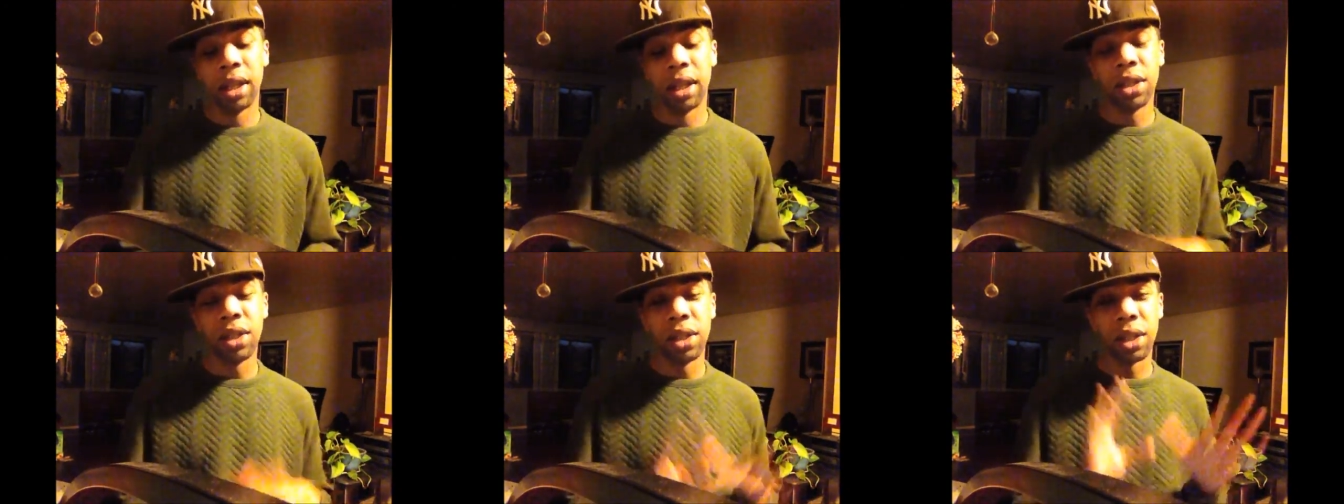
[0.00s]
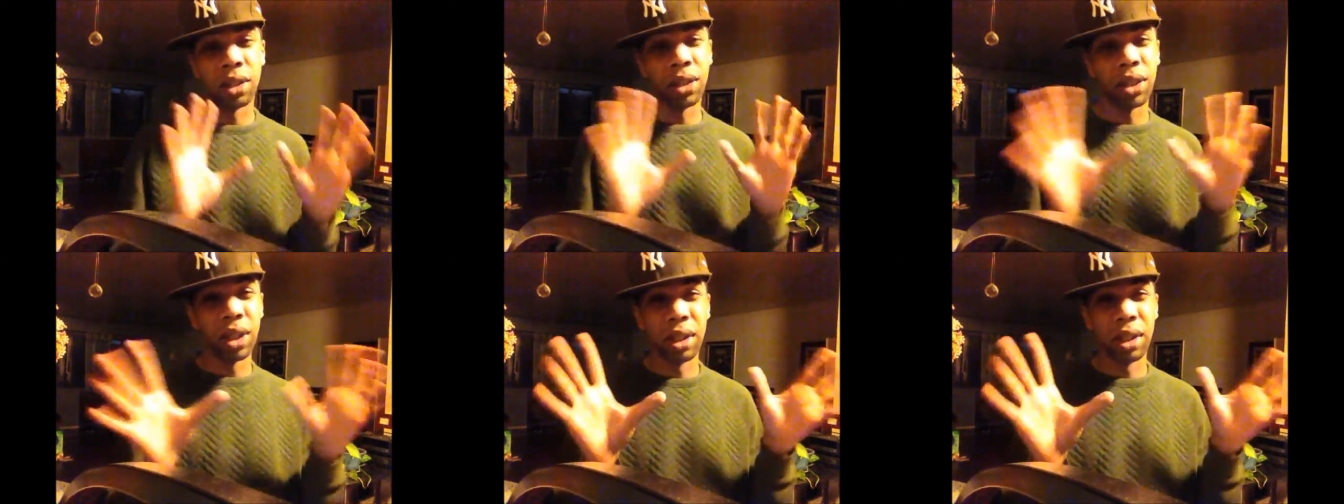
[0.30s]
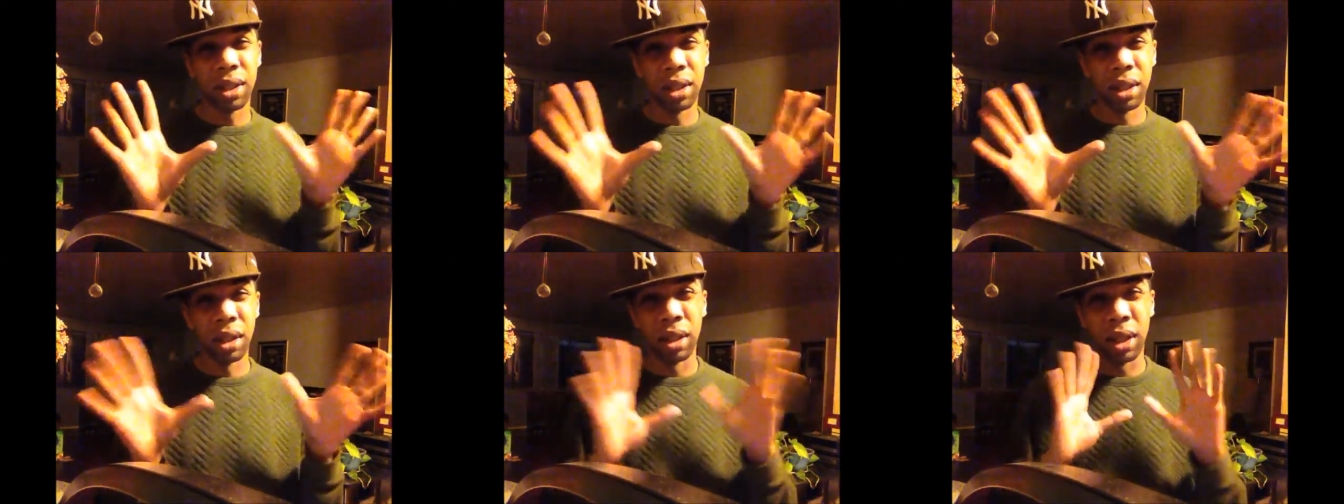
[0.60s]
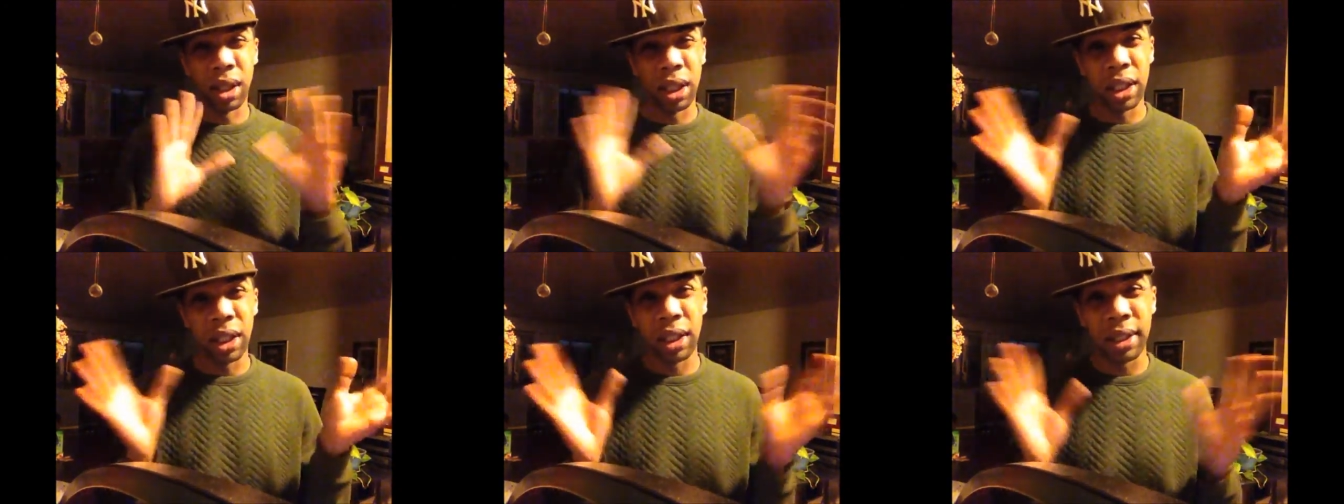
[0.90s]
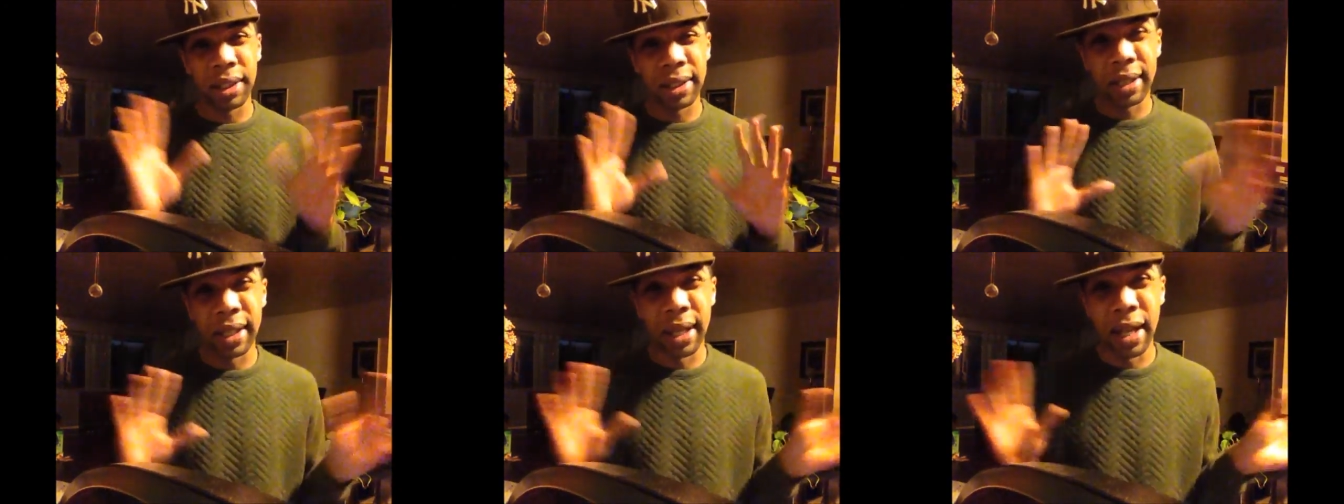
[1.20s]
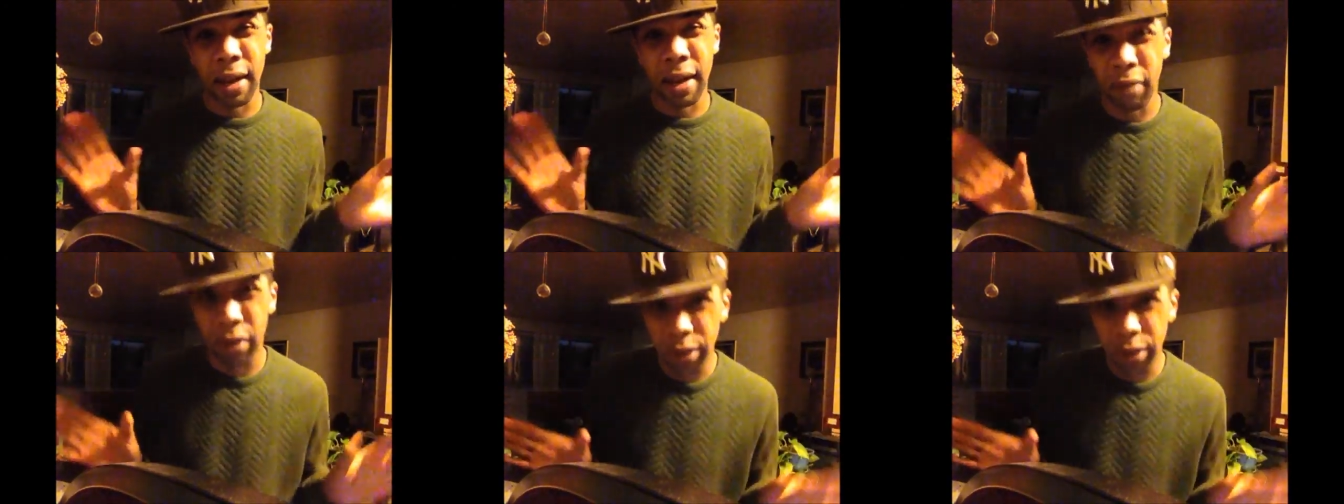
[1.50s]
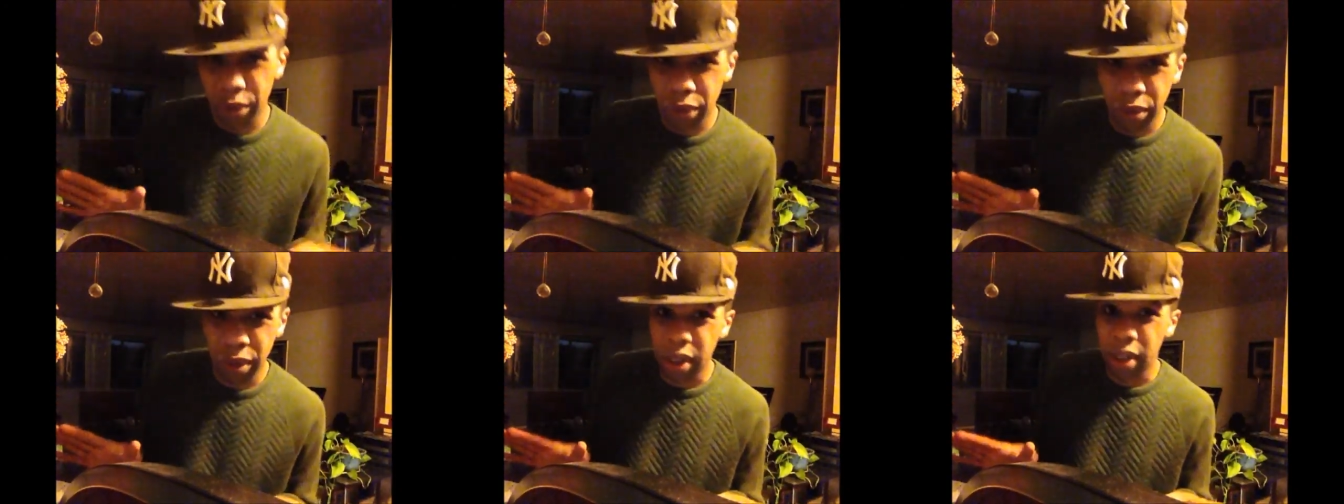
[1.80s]
you know just the, he's
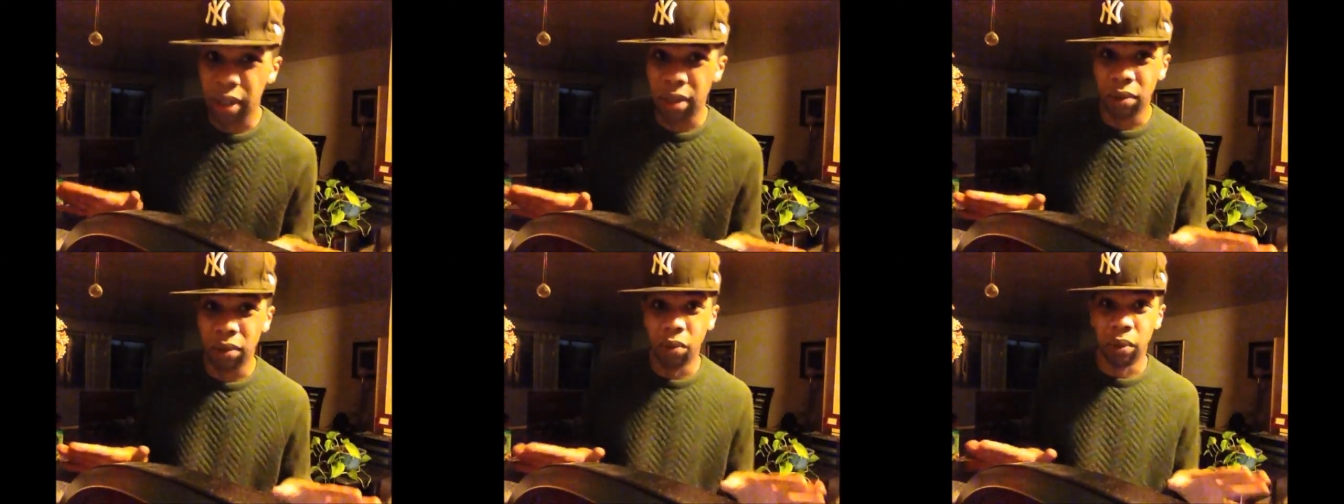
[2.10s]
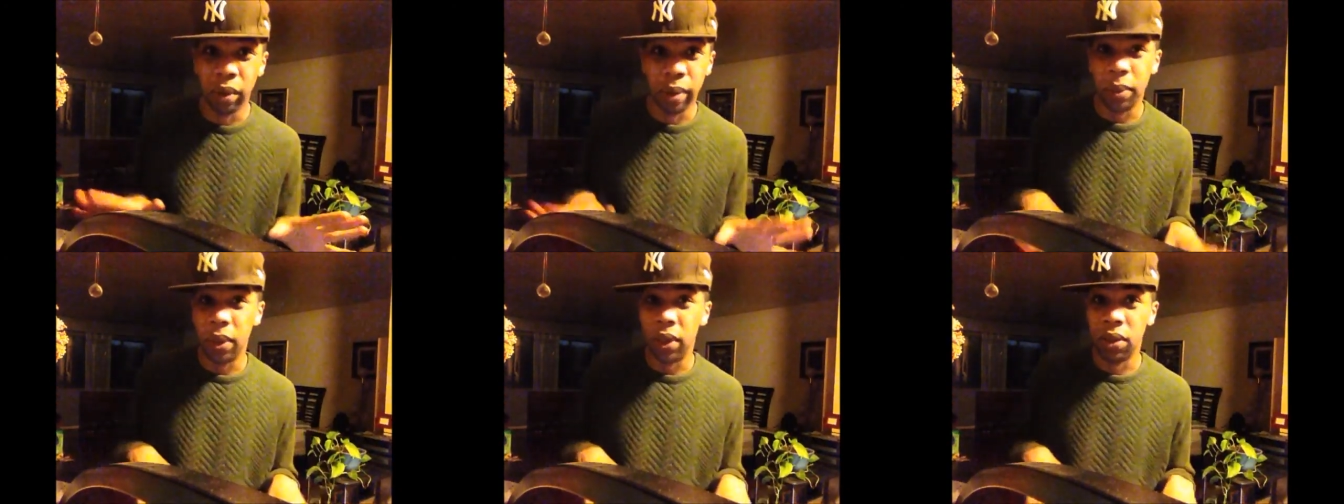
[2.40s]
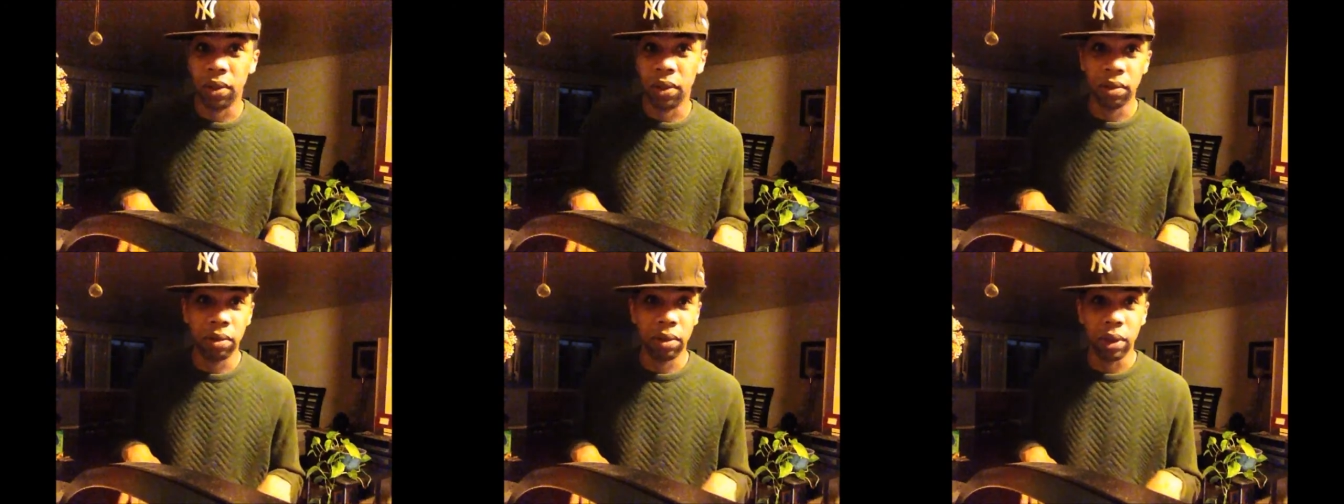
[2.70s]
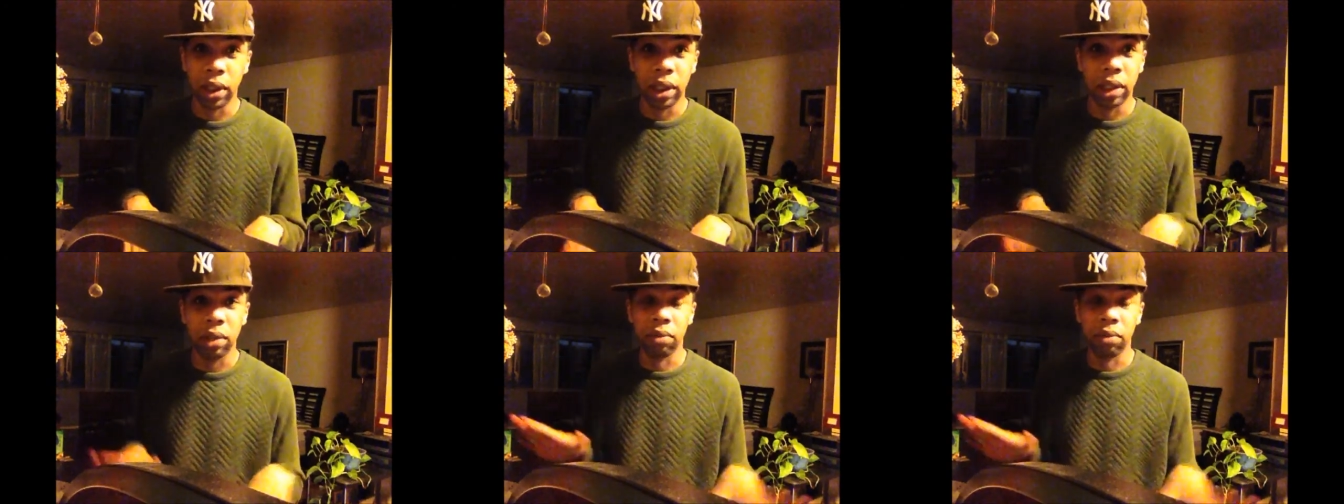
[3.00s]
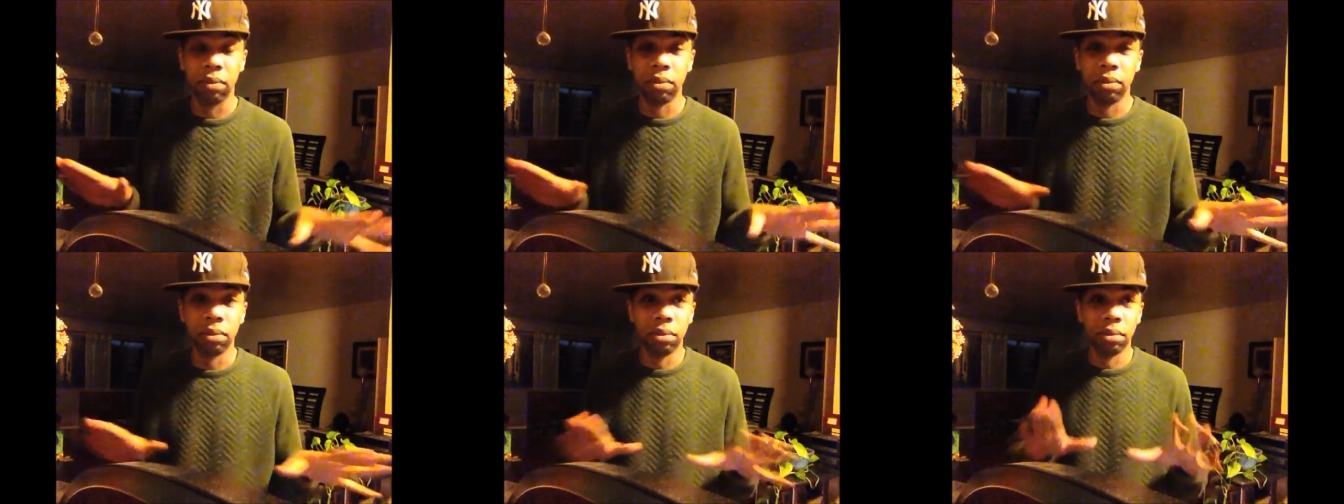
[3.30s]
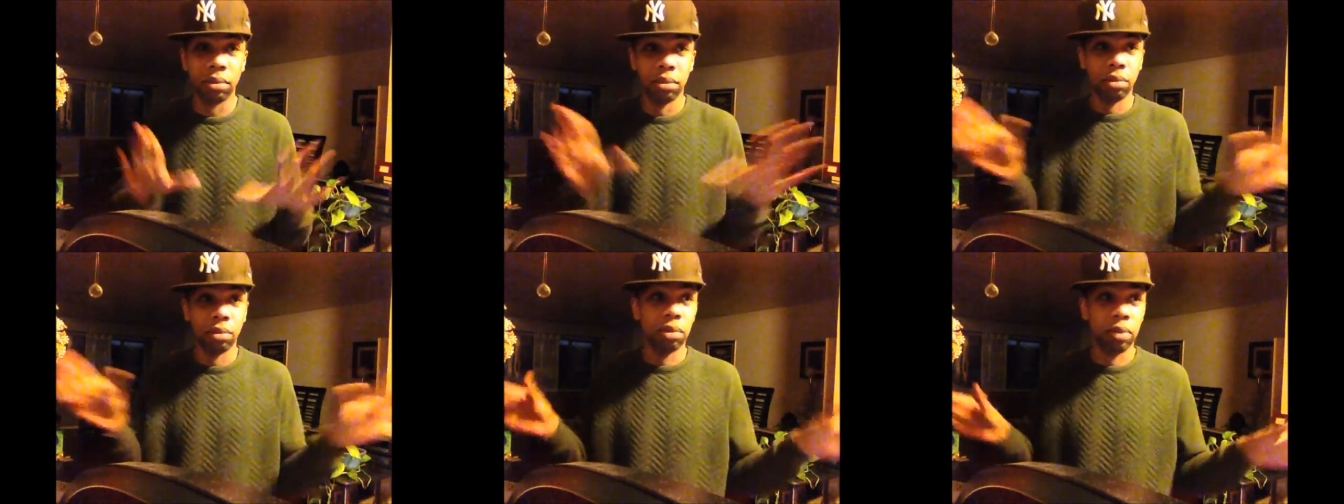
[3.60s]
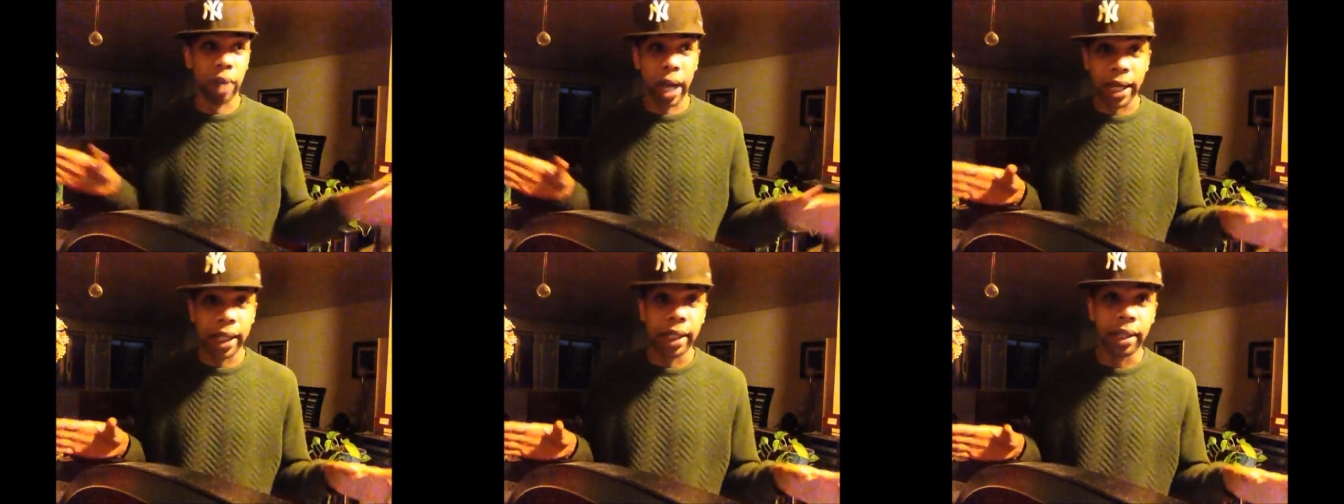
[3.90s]
never treated women really
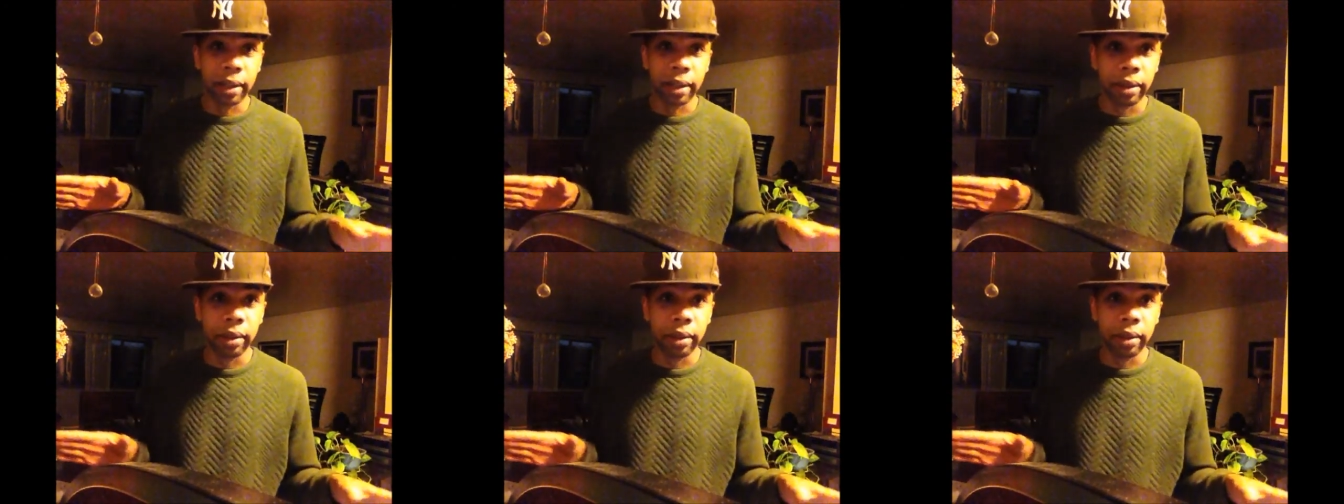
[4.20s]
right